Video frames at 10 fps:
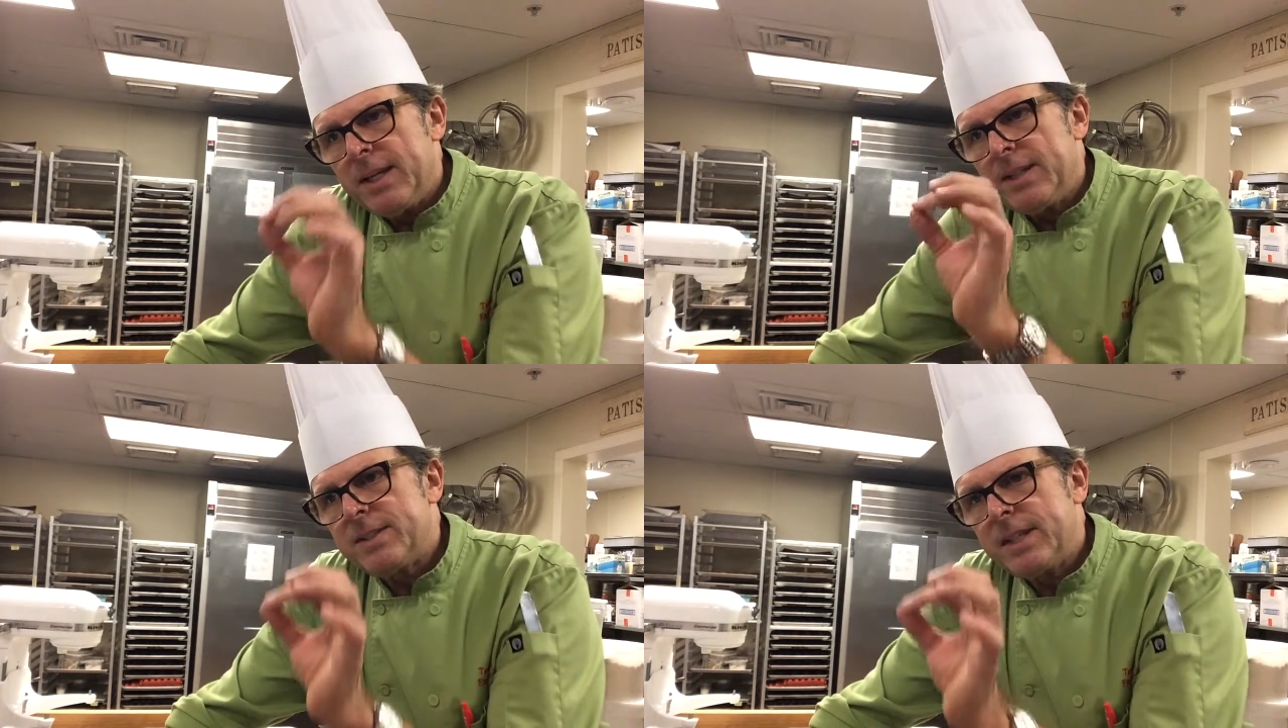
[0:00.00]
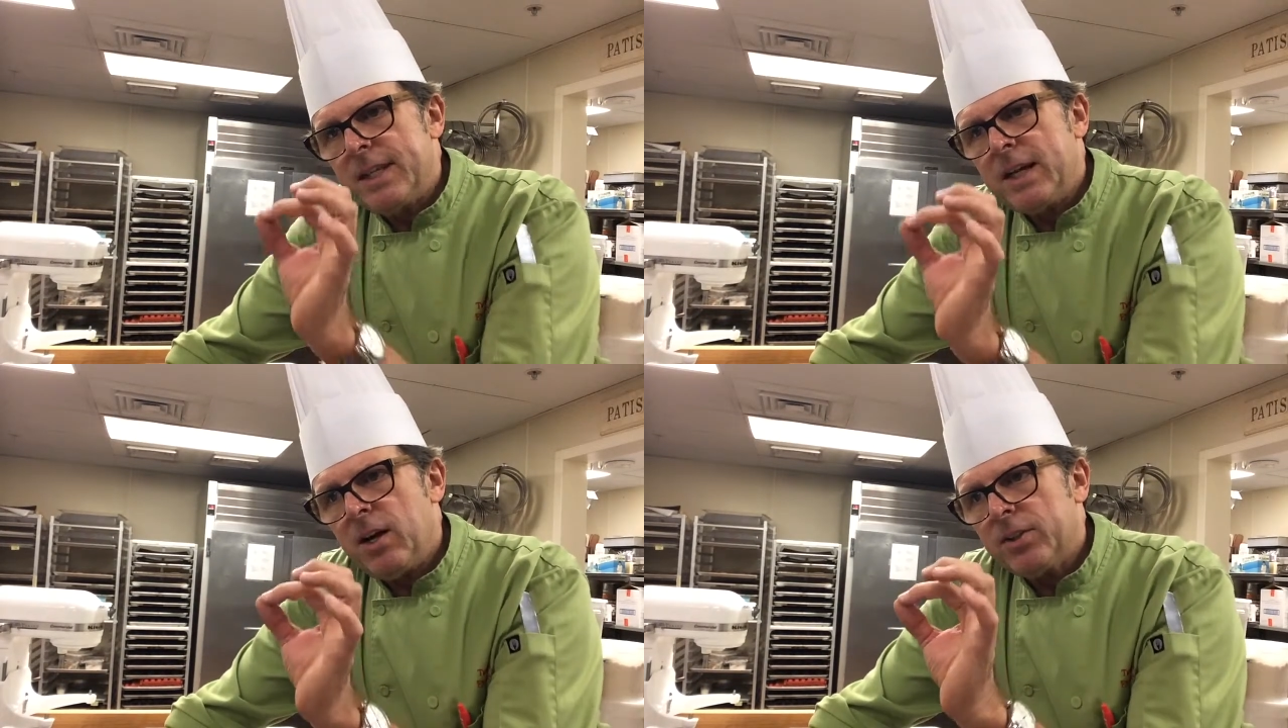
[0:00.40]
It's
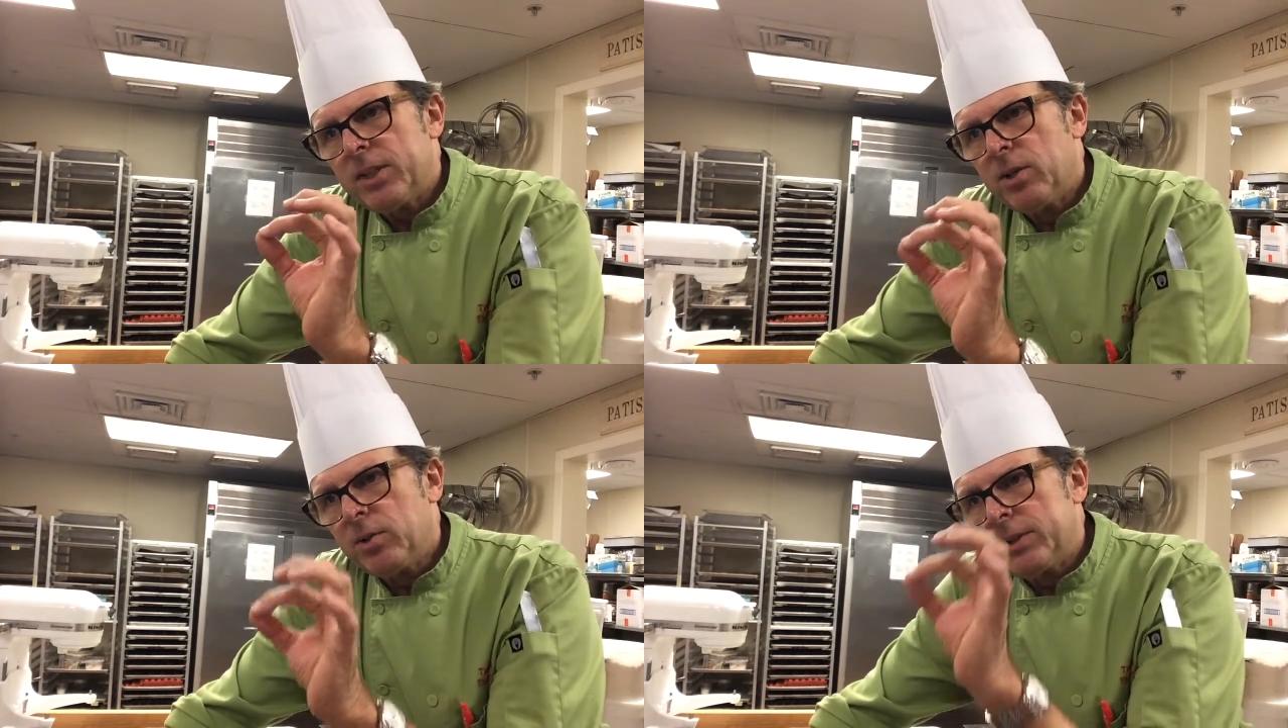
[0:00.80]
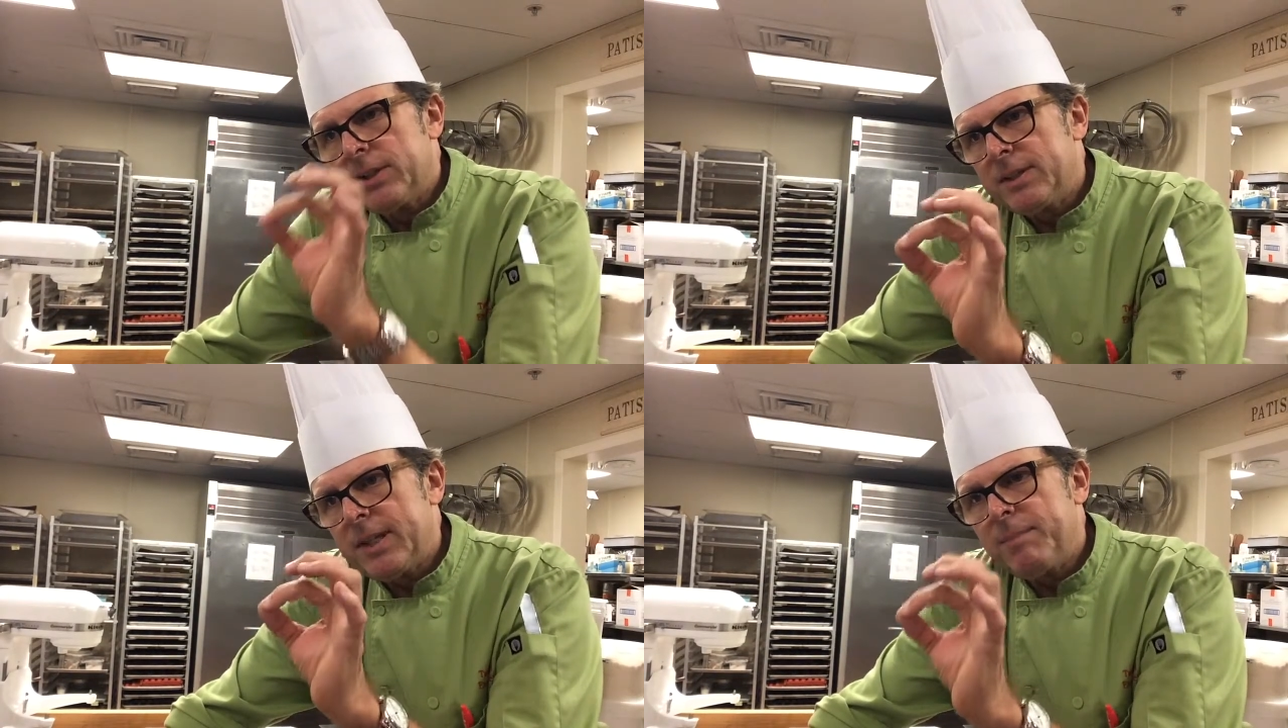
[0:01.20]
sticking out a little
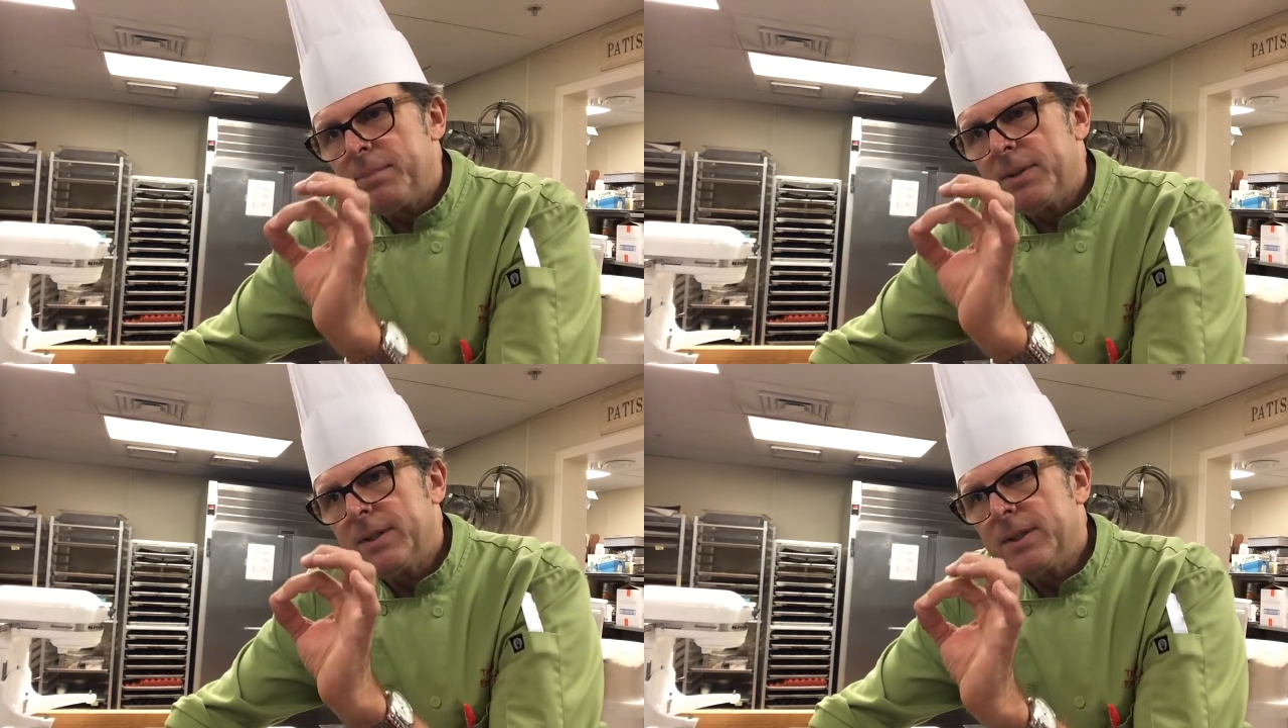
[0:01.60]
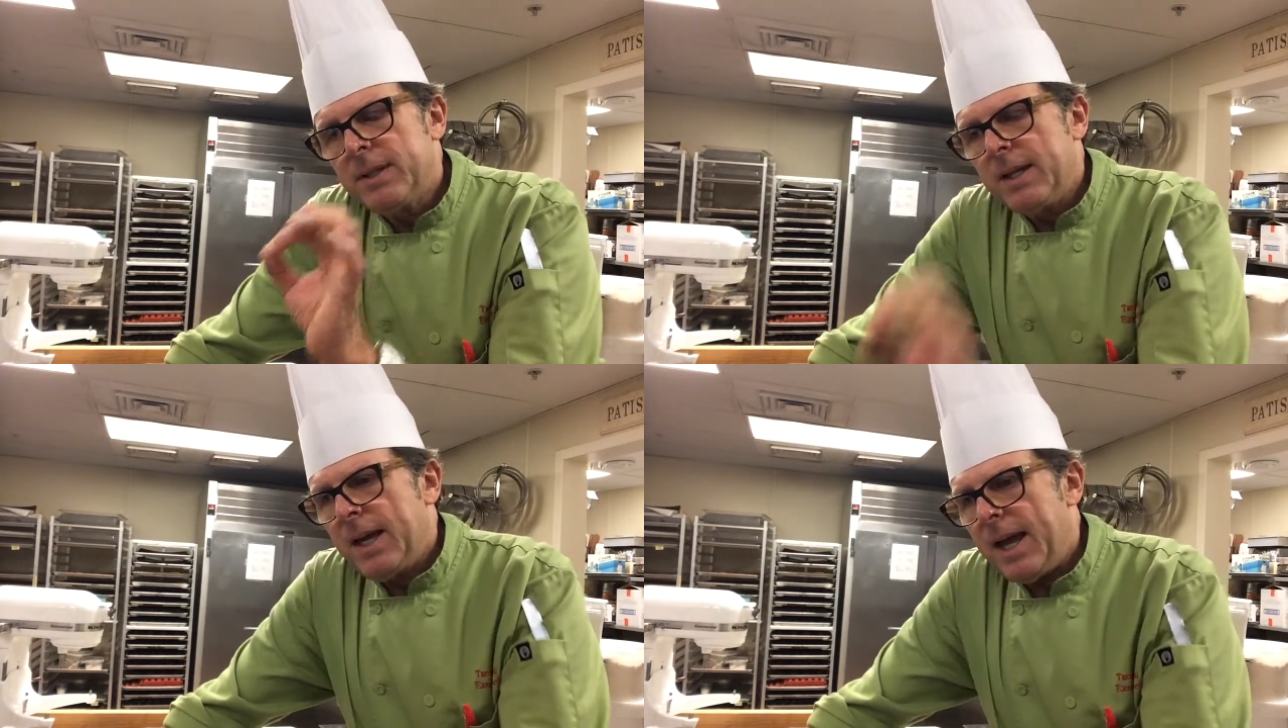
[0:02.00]
tip,
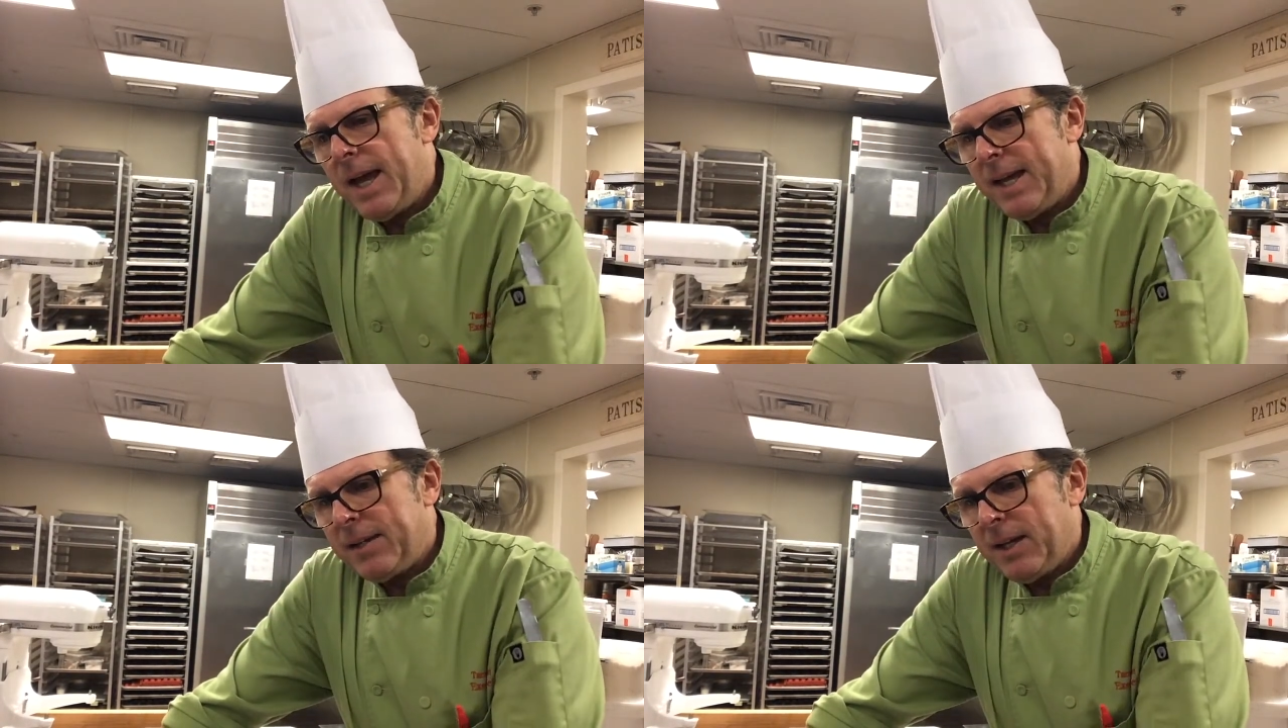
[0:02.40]
and